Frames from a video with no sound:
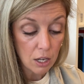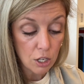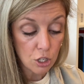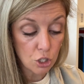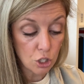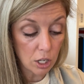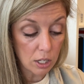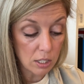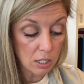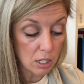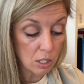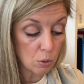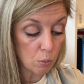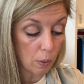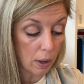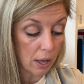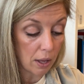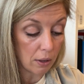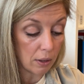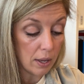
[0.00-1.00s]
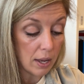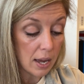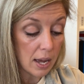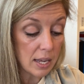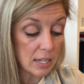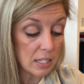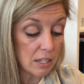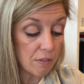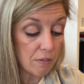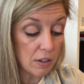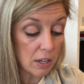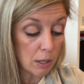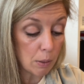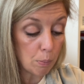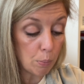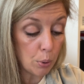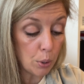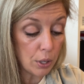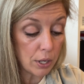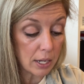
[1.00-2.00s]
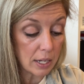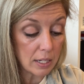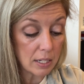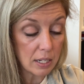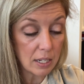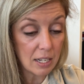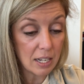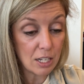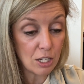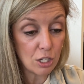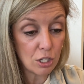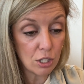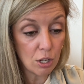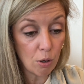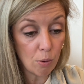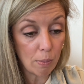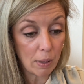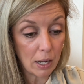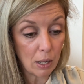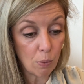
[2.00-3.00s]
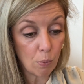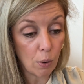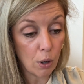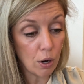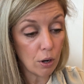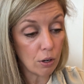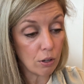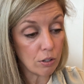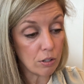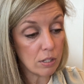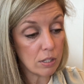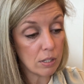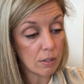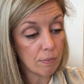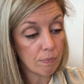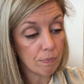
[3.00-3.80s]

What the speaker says: just as well as if he had put it in so many words.